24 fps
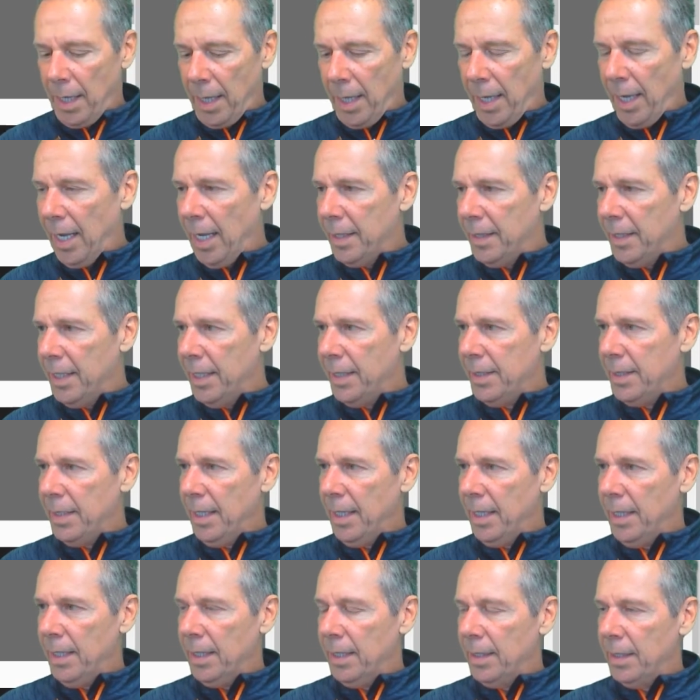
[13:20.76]
And this
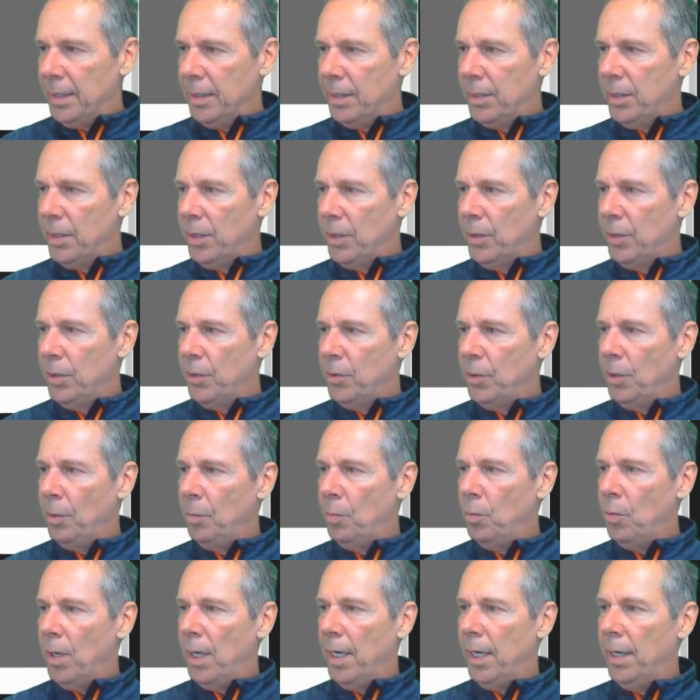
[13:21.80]
is
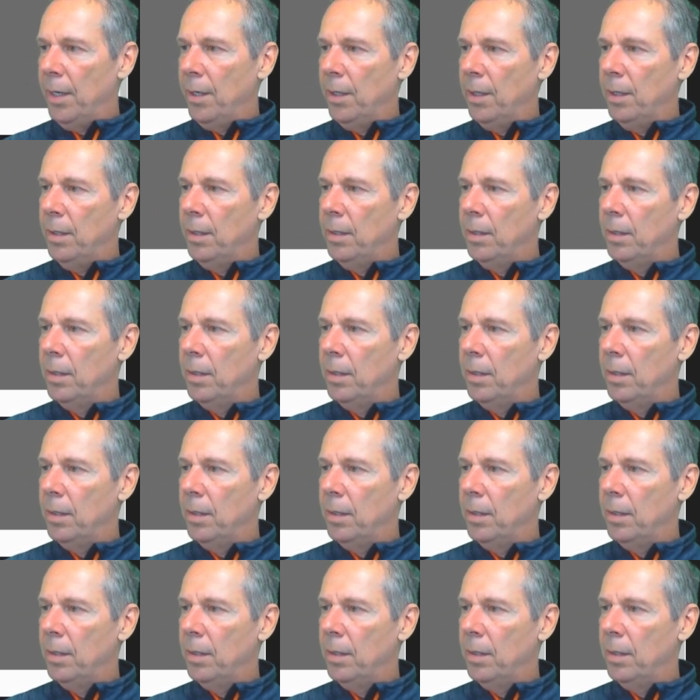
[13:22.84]
Tripwire